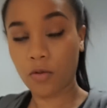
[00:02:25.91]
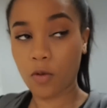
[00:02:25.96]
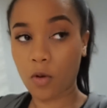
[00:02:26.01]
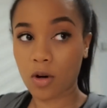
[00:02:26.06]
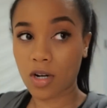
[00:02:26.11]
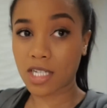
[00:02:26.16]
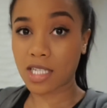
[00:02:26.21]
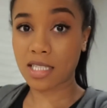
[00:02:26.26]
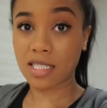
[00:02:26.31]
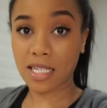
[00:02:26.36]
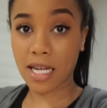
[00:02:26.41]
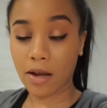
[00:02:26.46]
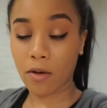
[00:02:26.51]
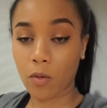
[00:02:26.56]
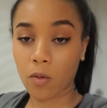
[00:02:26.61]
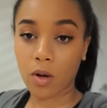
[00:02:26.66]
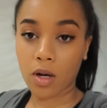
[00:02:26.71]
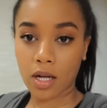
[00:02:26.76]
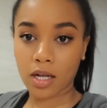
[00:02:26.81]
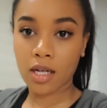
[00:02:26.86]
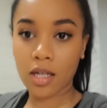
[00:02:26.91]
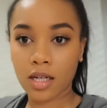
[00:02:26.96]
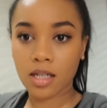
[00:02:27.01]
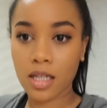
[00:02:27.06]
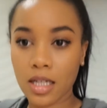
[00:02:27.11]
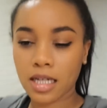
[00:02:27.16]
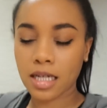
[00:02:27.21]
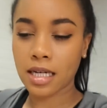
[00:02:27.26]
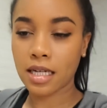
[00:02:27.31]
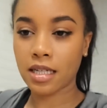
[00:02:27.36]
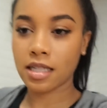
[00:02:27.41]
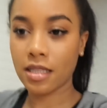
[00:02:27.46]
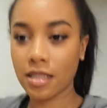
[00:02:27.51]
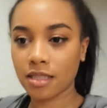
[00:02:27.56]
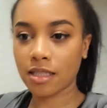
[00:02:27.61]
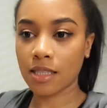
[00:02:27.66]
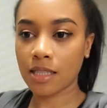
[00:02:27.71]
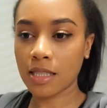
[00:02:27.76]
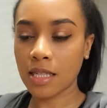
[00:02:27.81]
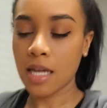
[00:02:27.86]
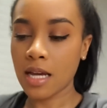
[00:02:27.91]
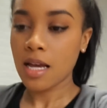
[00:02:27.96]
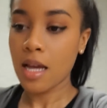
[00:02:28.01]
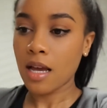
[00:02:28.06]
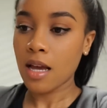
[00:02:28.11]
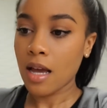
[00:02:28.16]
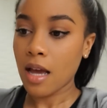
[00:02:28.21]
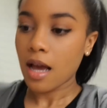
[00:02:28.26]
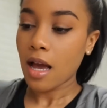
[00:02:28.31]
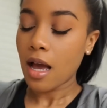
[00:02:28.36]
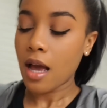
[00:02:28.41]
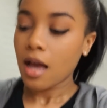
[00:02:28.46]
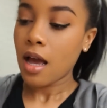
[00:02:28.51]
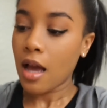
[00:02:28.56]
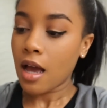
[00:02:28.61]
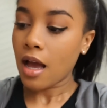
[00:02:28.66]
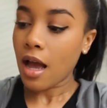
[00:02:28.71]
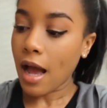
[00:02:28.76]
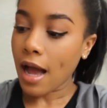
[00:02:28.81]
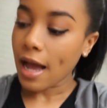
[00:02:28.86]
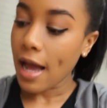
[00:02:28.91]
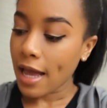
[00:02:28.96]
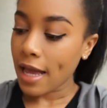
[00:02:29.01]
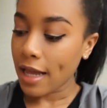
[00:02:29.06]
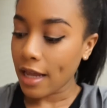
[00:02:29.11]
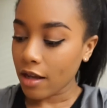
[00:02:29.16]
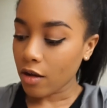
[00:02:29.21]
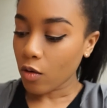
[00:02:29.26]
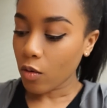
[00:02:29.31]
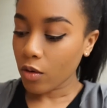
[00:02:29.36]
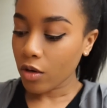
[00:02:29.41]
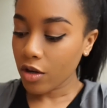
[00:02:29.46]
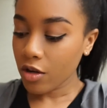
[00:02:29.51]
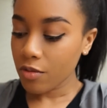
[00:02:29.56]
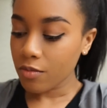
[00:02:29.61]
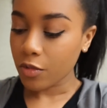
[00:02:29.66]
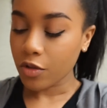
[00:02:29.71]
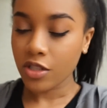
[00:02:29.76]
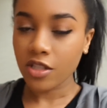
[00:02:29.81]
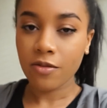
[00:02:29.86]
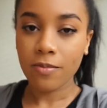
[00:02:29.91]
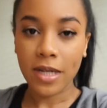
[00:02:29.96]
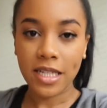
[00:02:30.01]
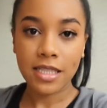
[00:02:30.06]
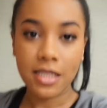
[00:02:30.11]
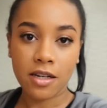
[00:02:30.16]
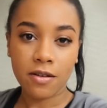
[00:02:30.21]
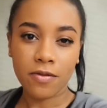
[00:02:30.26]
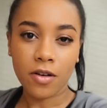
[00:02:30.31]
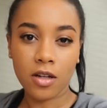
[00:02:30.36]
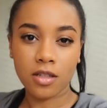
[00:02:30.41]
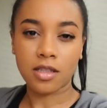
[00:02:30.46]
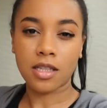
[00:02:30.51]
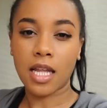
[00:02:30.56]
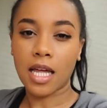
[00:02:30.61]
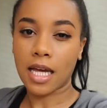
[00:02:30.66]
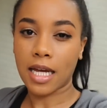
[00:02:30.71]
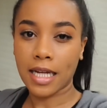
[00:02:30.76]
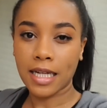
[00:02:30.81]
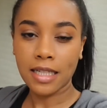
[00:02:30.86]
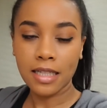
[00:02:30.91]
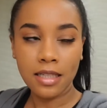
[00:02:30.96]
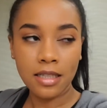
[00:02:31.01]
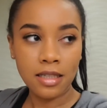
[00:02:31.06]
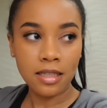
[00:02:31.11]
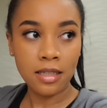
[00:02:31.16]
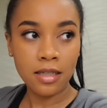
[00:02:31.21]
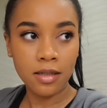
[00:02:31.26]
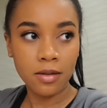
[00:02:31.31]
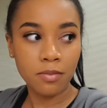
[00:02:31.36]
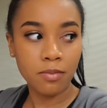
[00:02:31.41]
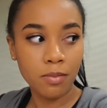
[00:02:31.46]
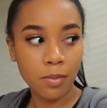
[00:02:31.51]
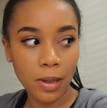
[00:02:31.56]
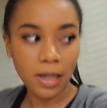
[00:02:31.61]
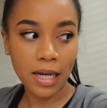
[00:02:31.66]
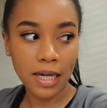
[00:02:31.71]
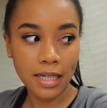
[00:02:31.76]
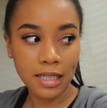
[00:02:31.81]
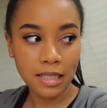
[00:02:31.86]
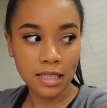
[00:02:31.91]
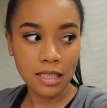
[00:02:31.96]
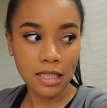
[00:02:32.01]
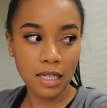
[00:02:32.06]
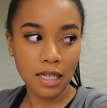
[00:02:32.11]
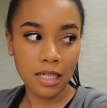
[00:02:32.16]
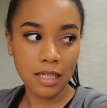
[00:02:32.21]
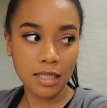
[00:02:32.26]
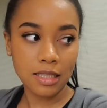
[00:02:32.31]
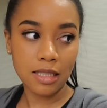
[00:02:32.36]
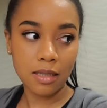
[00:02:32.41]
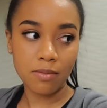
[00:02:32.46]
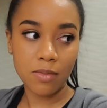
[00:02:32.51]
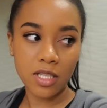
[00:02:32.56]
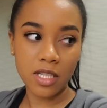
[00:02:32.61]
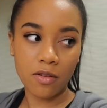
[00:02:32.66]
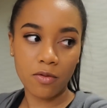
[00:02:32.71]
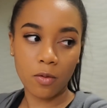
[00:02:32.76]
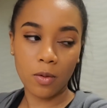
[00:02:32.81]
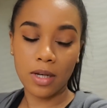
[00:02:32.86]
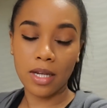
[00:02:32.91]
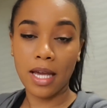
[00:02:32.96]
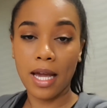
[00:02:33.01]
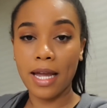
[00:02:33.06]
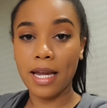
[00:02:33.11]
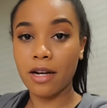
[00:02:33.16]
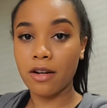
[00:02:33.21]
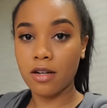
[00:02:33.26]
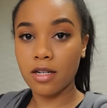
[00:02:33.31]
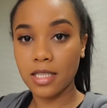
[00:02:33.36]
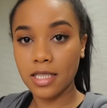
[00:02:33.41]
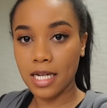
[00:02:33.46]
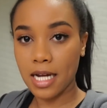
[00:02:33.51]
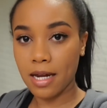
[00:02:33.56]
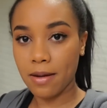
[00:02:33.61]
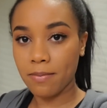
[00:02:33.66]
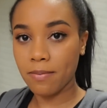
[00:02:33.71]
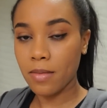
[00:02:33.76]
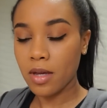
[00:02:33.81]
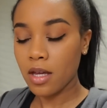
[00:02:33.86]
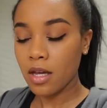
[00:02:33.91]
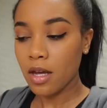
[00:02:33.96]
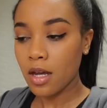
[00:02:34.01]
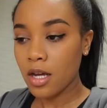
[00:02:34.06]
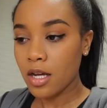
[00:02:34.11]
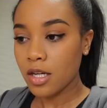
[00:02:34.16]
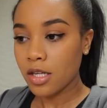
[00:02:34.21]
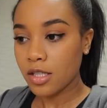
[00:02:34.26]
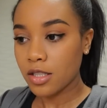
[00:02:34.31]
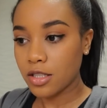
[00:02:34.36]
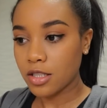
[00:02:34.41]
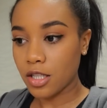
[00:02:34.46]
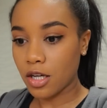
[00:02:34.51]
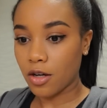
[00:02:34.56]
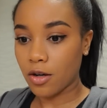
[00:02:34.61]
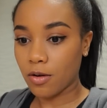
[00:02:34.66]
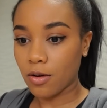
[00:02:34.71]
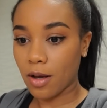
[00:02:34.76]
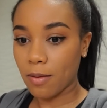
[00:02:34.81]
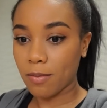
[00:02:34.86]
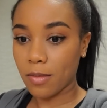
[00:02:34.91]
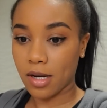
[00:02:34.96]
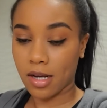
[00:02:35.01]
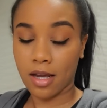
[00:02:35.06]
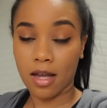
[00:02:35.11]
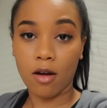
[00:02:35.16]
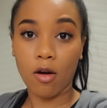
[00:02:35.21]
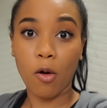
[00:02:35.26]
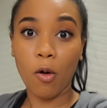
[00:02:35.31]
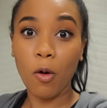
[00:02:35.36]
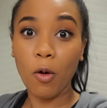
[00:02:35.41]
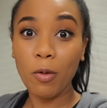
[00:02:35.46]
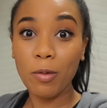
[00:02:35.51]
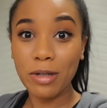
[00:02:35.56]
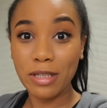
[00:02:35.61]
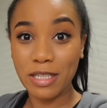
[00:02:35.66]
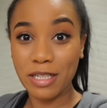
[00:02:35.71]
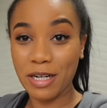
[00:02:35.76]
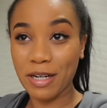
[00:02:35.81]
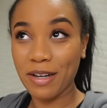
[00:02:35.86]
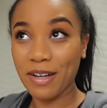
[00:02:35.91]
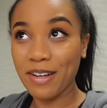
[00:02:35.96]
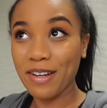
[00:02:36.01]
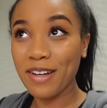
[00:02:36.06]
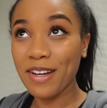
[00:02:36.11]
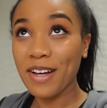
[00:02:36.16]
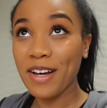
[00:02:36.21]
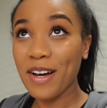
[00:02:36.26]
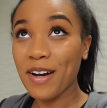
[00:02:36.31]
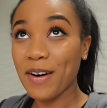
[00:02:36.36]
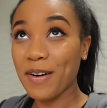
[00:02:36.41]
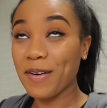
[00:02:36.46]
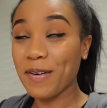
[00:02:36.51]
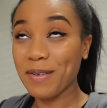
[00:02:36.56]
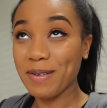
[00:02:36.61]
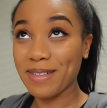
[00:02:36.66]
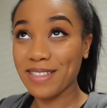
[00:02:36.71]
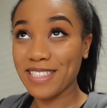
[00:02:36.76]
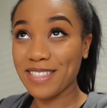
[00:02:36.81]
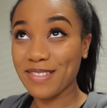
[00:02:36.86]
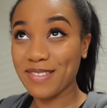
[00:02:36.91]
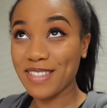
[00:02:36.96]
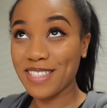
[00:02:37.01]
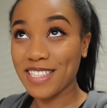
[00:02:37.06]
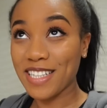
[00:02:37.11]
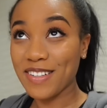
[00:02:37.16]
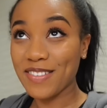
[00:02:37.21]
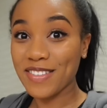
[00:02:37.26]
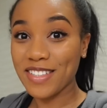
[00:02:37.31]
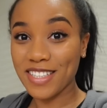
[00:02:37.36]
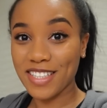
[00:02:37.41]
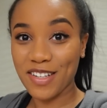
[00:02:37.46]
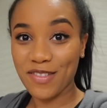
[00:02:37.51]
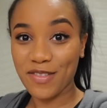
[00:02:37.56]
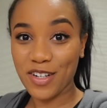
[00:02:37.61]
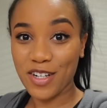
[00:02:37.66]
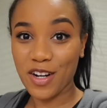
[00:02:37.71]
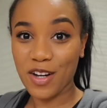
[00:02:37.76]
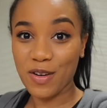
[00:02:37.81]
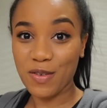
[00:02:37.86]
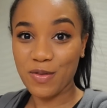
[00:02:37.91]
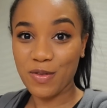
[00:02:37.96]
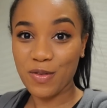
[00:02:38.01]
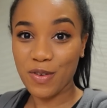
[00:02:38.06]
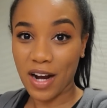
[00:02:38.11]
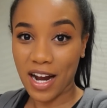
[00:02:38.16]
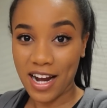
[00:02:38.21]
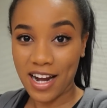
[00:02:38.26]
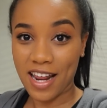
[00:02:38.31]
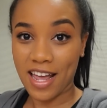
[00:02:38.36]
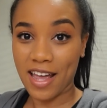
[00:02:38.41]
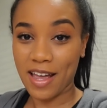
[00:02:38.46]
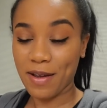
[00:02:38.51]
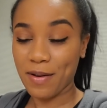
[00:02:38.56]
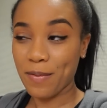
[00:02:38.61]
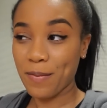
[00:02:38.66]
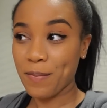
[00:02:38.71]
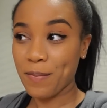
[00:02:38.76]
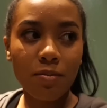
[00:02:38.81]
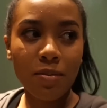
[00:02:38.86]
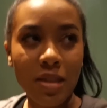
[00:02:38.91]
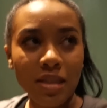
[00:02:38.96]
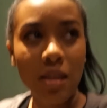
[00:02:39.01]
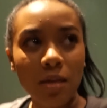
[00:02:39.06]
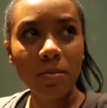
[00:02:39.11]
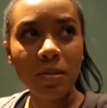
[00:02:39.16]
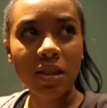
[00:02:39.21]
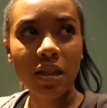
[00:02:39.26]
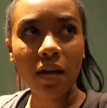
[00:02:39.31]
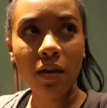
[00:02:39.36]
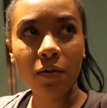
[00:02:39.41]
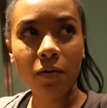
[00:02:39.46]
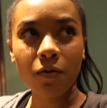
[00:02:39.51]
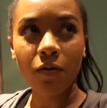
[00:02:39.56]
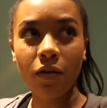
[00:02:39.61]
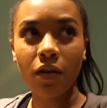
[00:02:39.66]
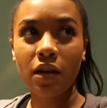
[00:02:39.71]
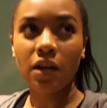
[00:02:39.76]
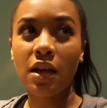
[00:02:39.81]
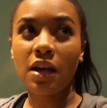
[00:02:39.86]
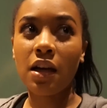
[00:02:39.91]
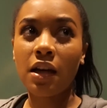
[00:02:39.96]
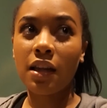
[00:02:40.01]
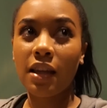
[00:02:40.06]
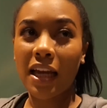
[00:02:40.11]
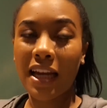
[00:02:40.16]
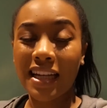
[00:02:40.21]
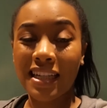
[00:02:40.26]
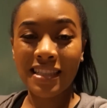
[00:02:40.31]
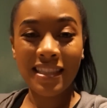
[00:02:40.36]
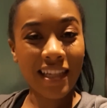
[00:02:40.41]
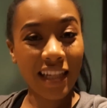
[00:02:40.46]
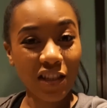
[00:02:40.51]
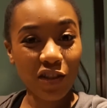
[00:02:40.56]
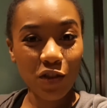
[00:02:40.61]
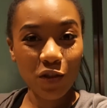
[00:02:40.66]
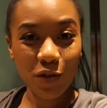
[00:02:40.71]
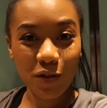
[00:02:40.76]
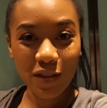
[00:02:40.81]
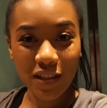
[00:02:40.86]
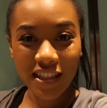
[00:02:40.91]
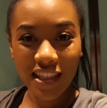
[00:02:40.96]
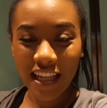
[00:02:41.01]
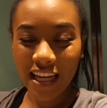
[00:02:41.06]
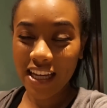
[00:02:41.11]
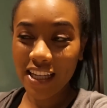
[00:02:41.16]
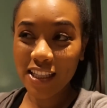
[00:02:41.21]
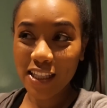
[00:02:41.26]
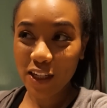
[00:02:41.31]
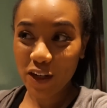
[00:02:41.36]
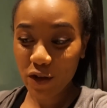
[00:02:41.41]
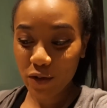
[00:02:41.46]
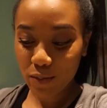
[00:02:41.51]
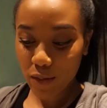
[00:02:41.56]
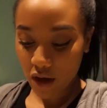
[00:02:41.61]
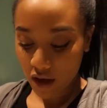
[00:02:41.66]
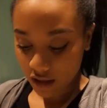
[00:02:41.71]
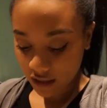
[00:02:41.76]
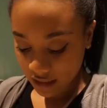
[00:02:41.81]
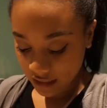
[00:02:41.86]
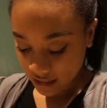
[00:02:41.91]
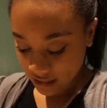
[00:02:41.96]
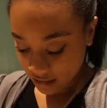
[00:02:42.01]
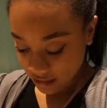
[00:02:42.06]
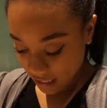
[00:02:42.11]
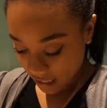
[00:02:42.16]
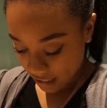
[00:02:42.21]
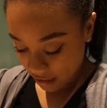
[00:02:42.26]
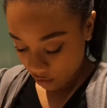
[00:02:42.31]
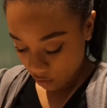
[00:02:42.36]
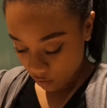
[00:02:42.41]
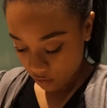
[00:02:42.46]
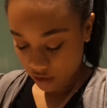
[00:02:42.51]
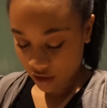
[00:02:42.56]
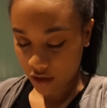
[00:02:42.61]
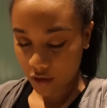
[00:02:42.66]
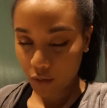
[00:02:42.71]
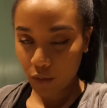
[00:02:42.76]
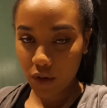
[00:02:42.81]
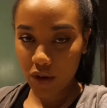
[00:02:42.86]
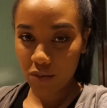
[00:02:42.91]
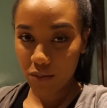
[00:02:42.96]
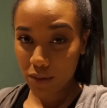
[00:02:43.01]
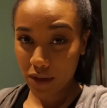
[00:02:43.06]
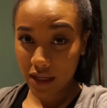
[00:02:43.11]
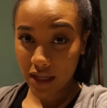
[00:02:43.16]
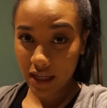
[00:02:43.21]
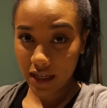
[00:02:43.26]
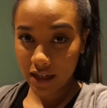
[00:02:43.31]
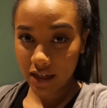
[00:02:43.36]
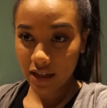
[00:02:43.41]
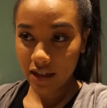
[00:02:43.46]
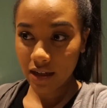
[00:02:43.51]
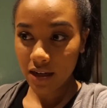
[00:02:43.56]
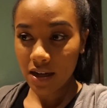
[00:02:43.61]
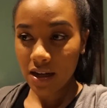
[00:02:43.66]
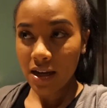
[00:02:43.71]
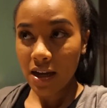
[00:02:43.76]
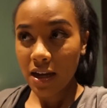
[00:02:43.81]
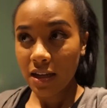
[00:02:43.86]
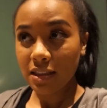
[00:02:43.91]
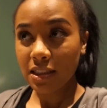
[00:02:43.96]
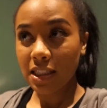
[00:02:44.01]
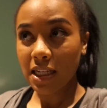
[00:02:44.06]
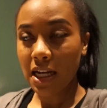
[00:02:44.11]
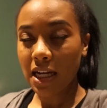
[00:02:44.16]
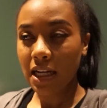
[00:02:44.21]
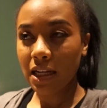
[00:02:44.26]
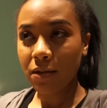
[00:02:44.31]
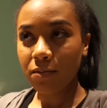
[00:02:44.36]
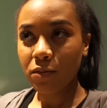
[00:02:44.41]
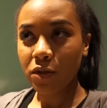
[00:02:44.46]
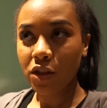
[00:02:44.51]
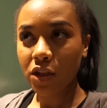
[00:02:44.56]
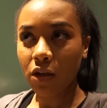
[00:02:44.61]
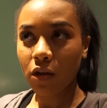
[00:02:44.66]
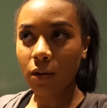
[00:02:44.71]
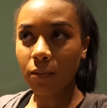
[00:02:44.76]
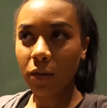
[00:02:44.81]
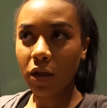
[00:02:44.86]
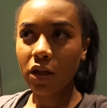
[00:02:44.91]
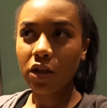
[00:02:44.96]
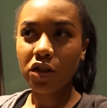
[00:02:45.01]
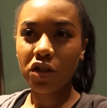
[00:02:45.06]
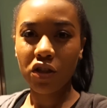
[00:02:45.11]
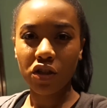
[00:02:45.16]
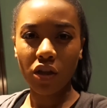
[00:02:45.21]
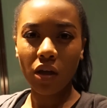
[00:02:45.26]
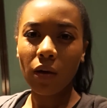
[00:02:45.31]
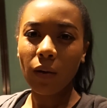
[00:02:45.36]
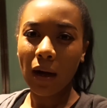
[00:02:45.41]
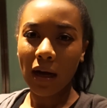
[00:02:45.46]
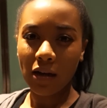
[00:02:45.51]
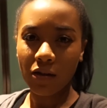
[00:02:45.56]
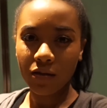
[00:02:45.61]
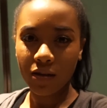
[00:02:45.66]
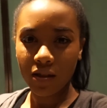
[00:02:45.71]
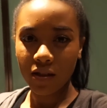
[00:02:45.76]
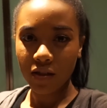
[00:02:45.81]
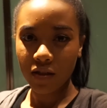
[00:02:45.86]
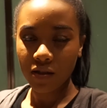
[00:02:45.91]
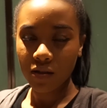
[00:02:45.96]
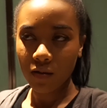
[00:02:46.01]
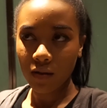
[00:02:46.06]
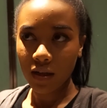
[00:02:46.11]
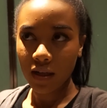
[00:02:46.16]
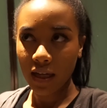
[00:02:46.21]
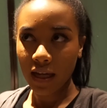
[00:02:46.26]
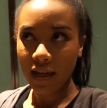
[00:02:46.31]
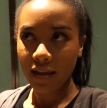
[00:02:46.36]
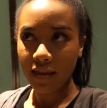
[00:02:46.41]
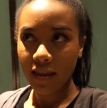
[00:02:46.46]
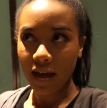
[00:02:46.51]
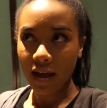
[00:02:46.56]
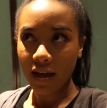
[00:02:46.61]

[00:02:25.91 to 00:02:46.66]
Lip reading: for day one, because I ordered most of my stuff online, but some stuff wouldn't get here on time. So I'm gonna get a whole bunch of stuff delivered on Friday. But some stuff, like essentials, like a litter box that I ordered, wouldn't be here in time. So I'm gonna just go out to the store and get